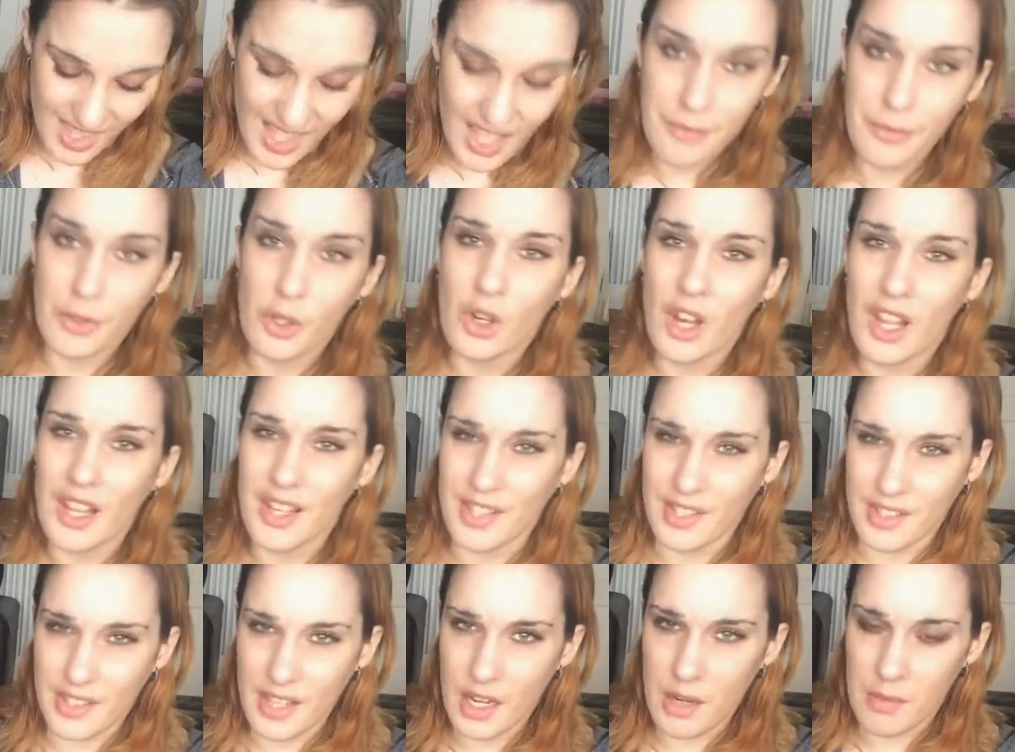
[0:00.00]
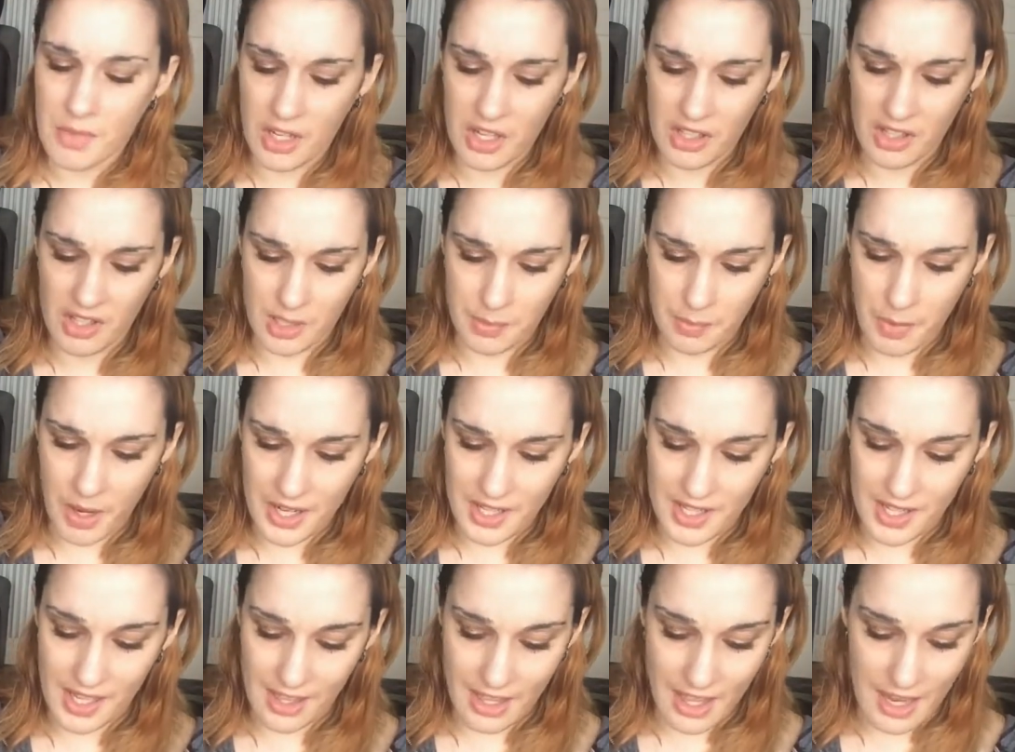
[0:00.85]
If you like cinnamon and
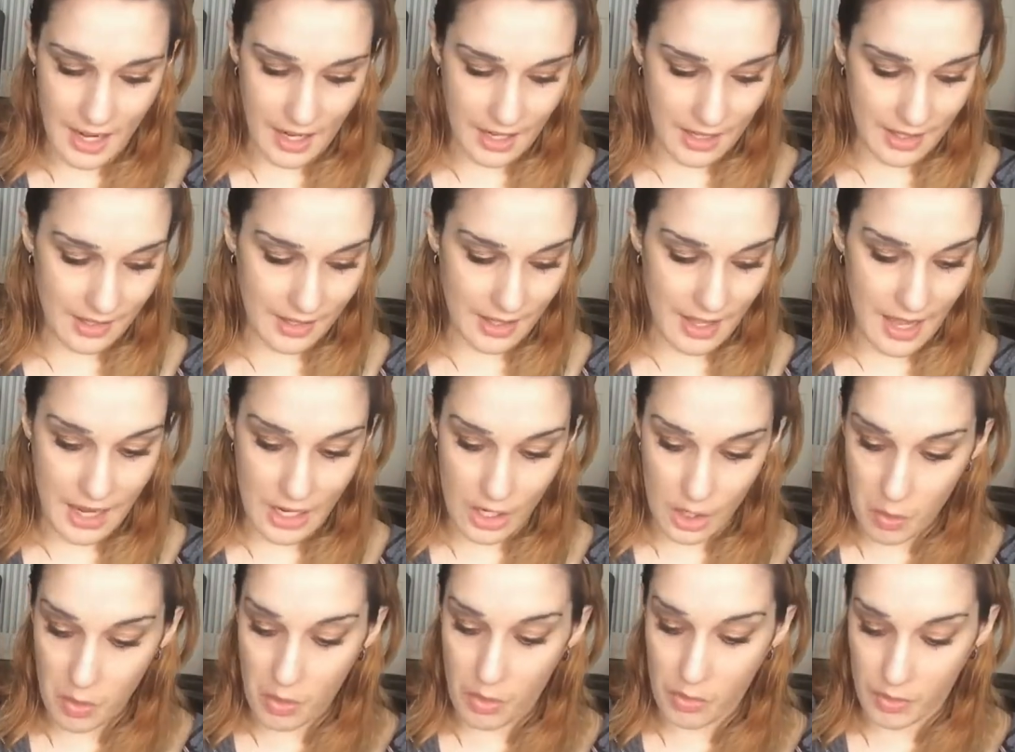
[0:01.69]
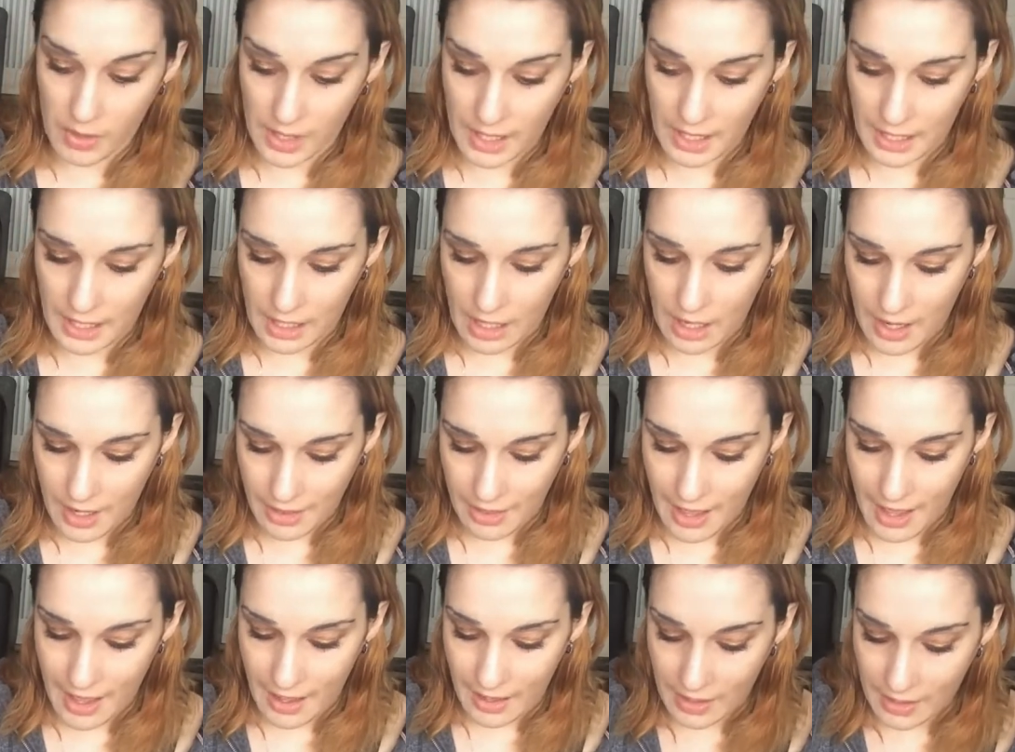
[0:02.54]
spicy things, then you will really like
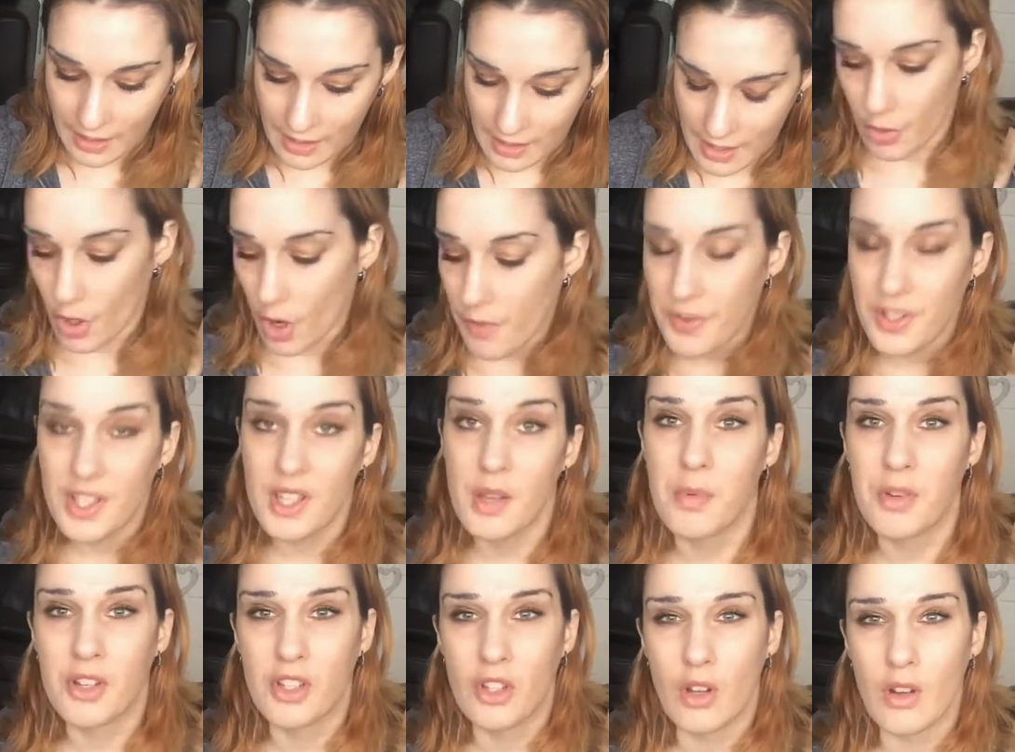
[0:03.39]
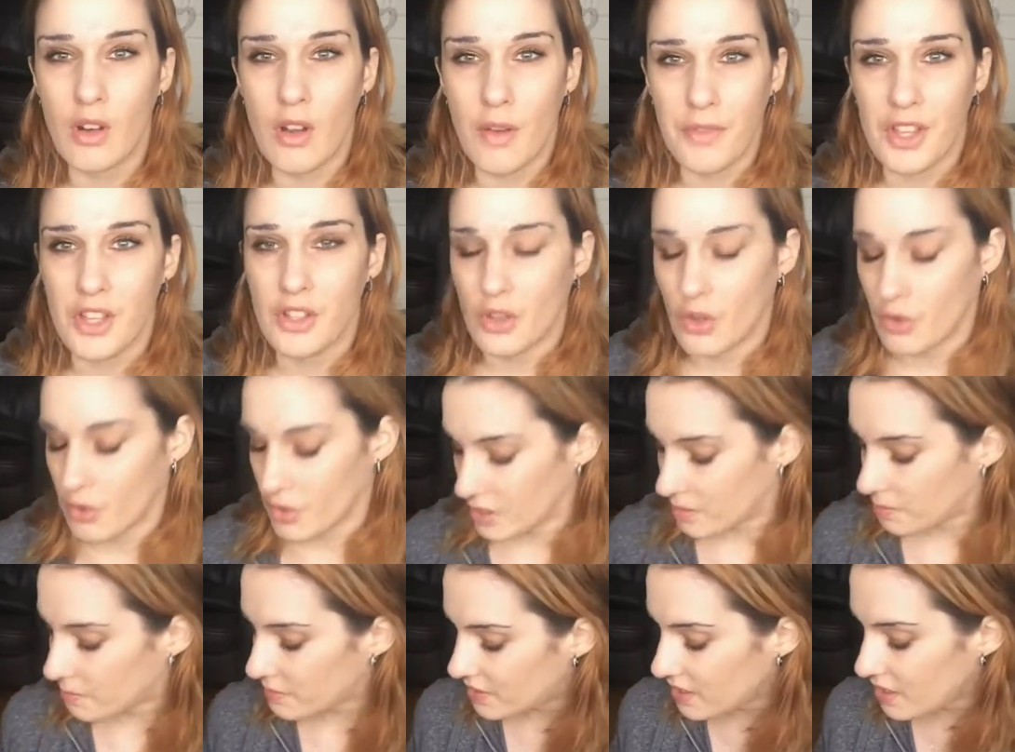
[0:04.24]
that. Obviously, because a lot of these are
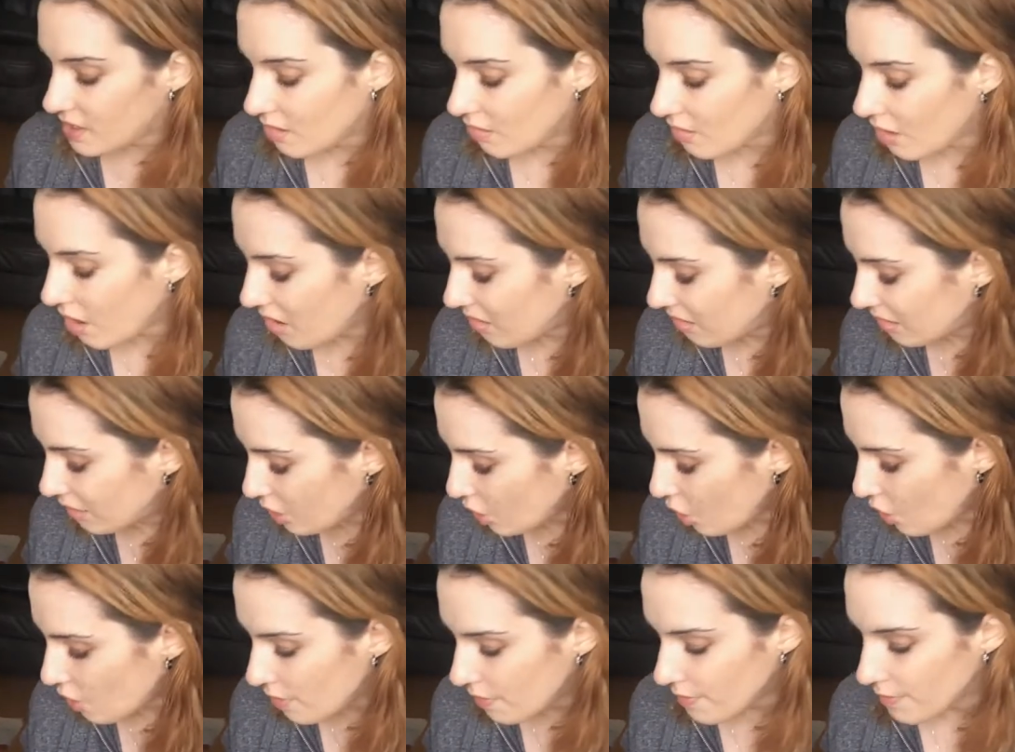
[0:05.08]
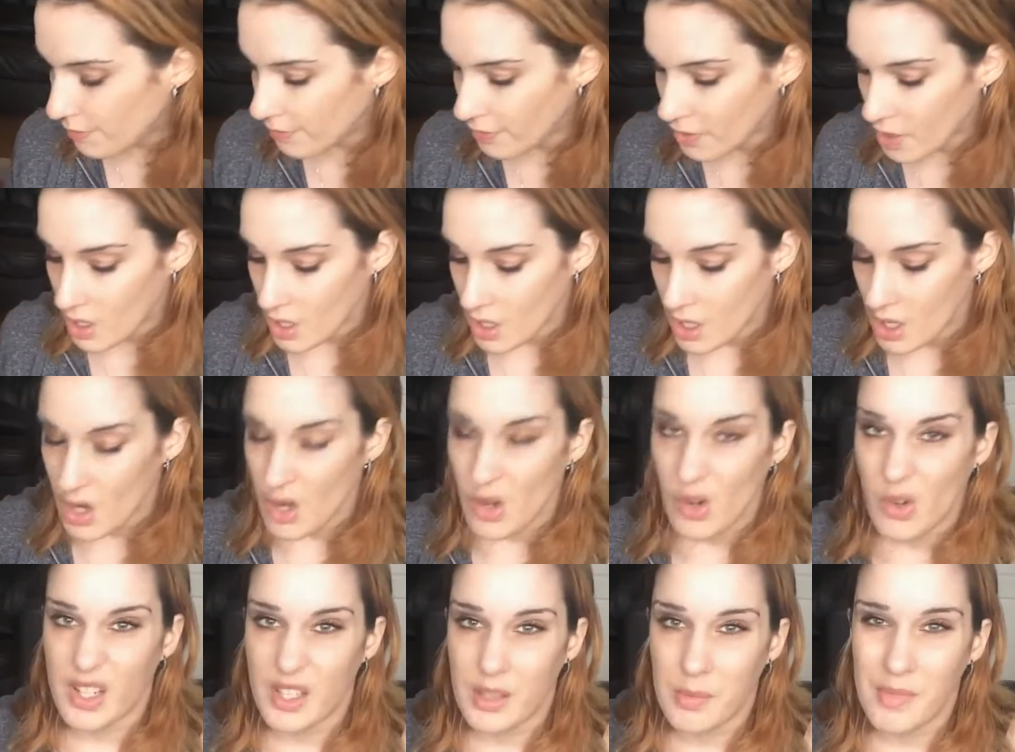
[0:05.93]
Christmassy, there are a lot of
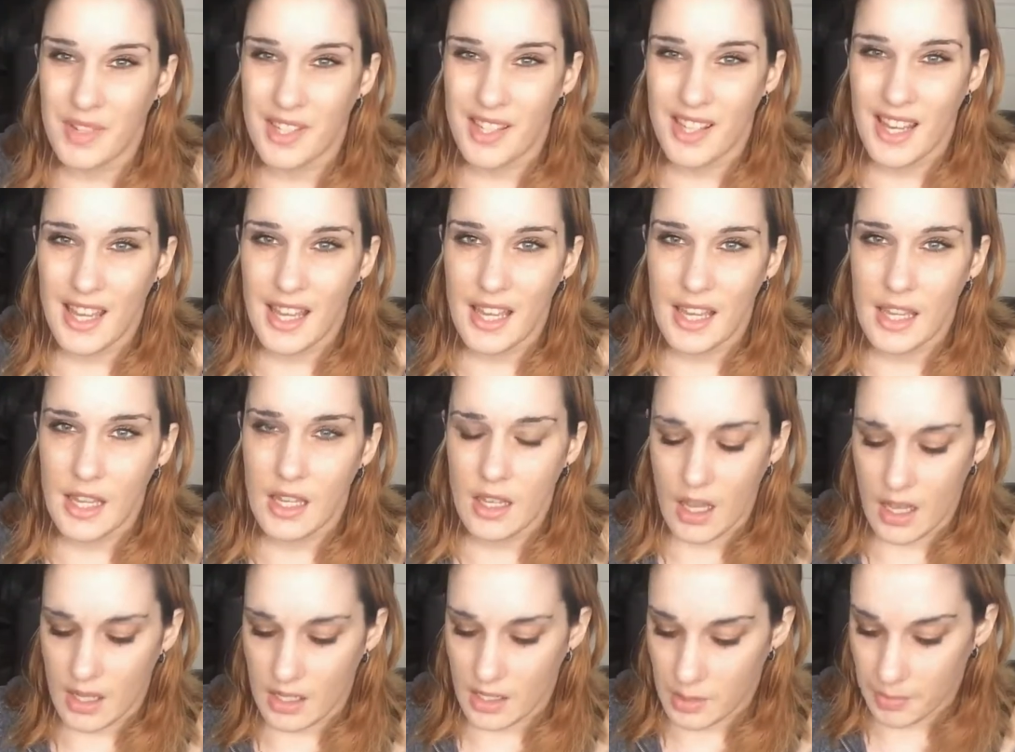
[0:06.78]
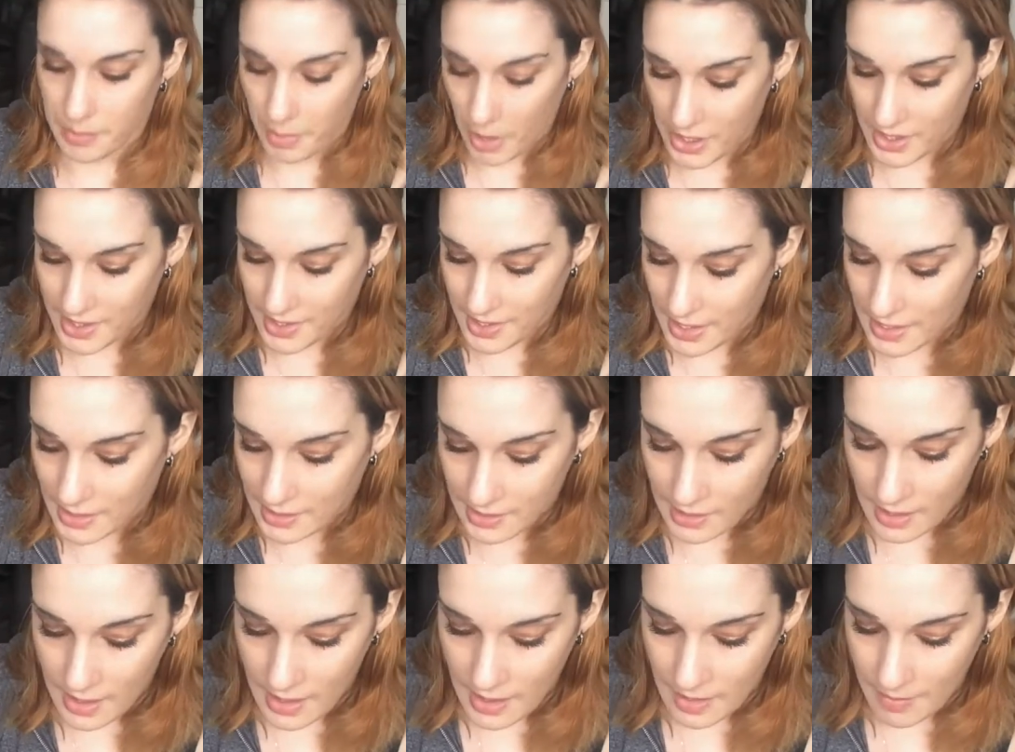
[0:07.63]
Christmassy
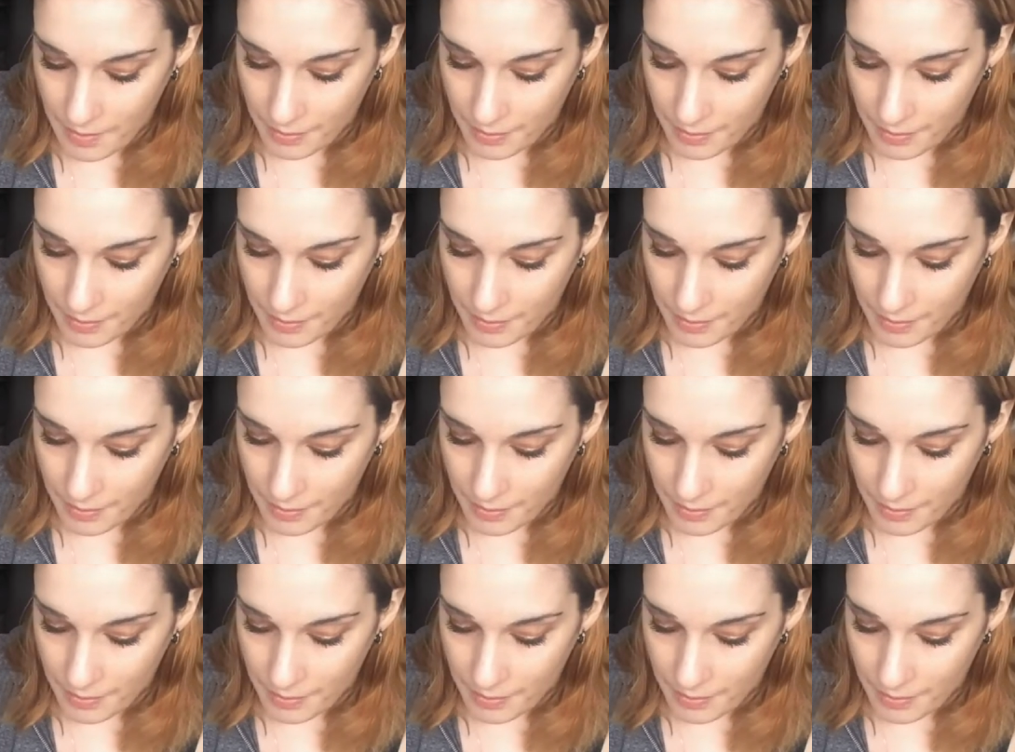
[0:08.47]
spices.